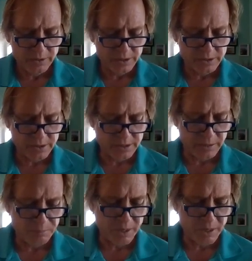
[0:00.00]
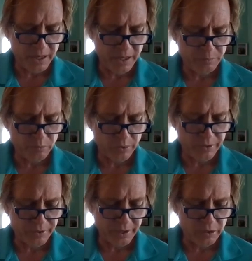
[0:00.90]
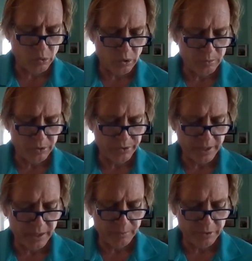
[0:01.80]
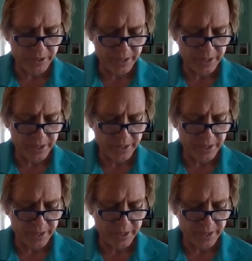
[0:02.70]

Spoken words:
This is a pipe with a normal diameter